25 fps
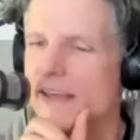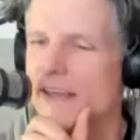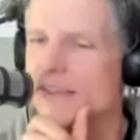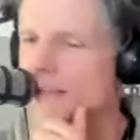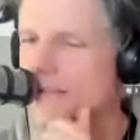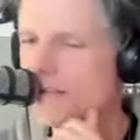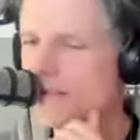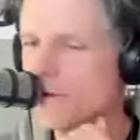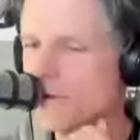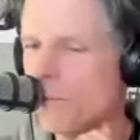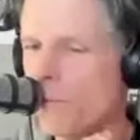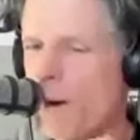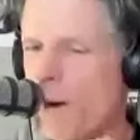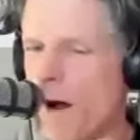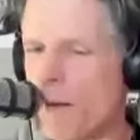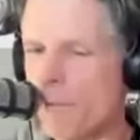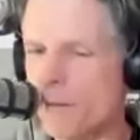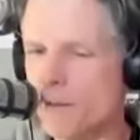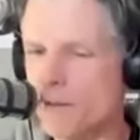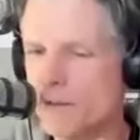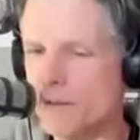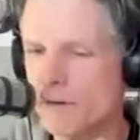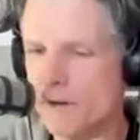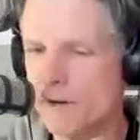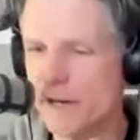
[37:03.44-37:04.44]
And then so
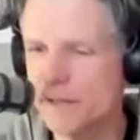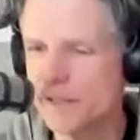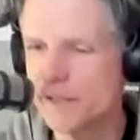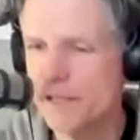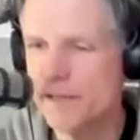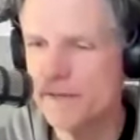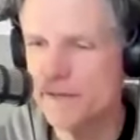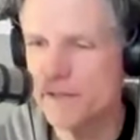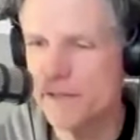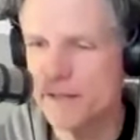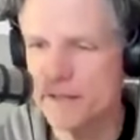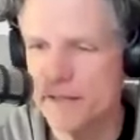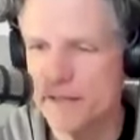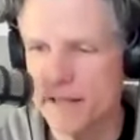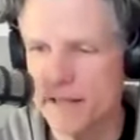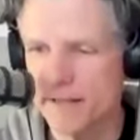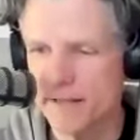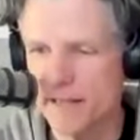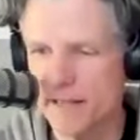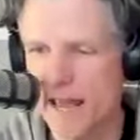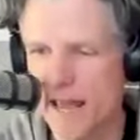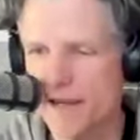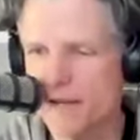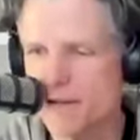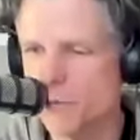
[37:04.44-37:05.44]
popular in Cleveland
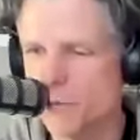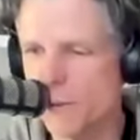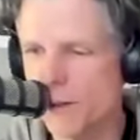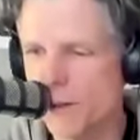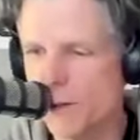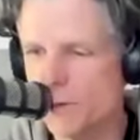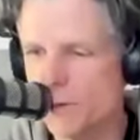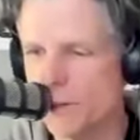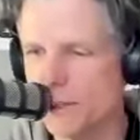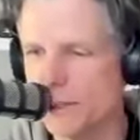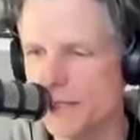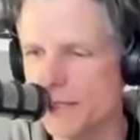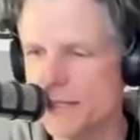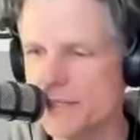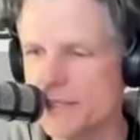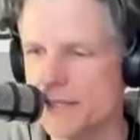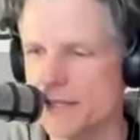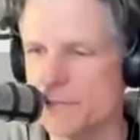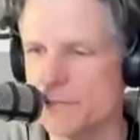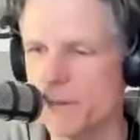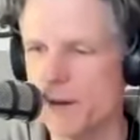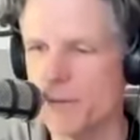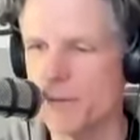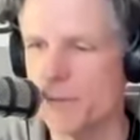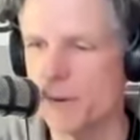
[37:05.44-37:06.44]
that they had to re-release
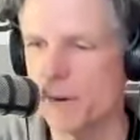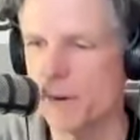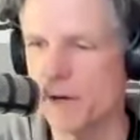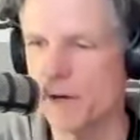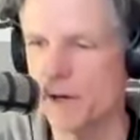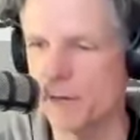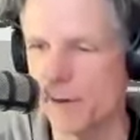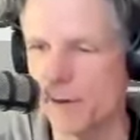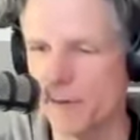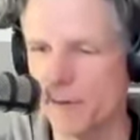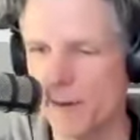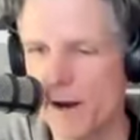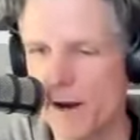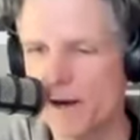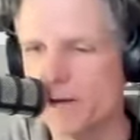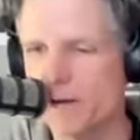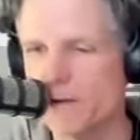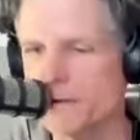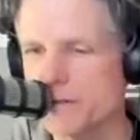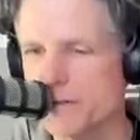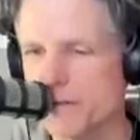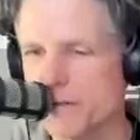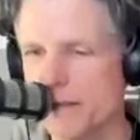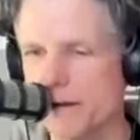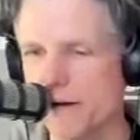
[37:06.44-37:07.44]
it by Mercury
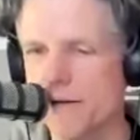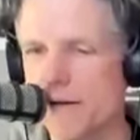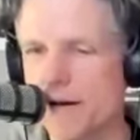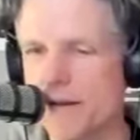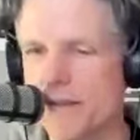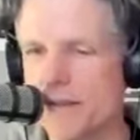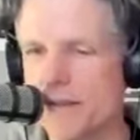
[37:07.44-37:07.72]
Records there.